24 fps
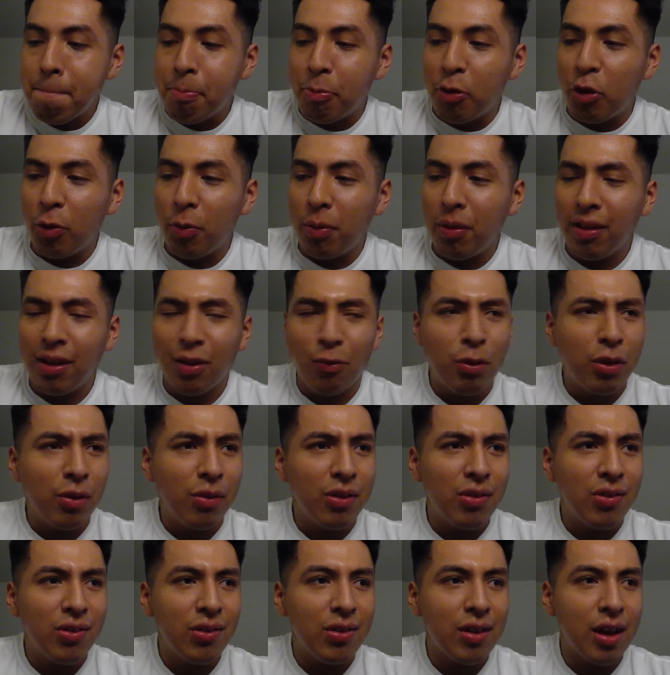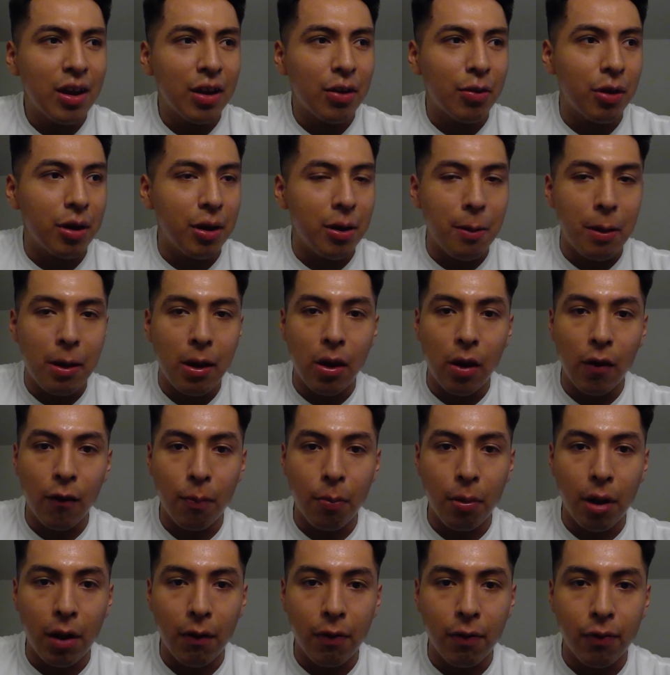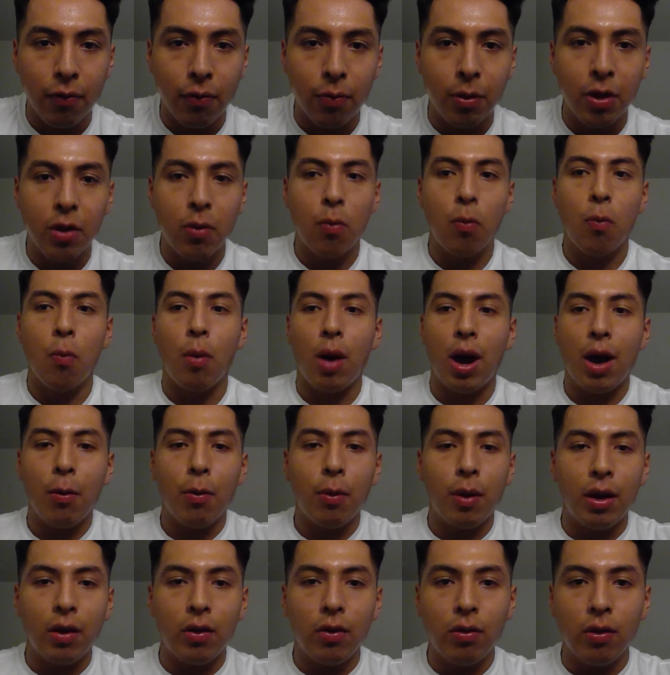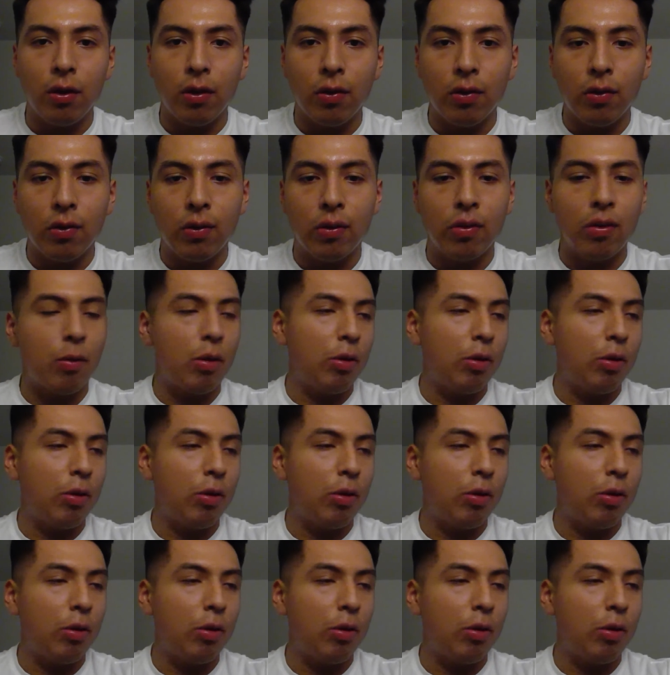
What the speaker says: they would be like, well, this is not creating enough profit for me. Why would I do this?